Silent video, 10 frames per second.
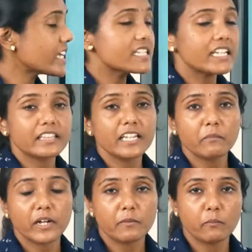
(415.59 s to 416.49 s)
is
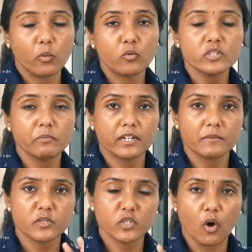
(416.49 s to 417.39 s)
nothing but bones
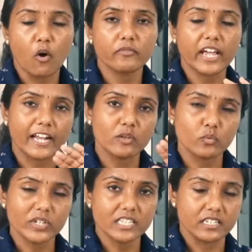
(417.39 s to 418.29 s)
become soft and
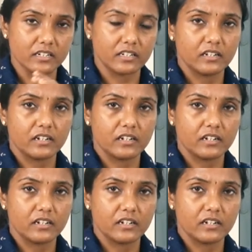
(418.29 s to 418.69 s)
twisted.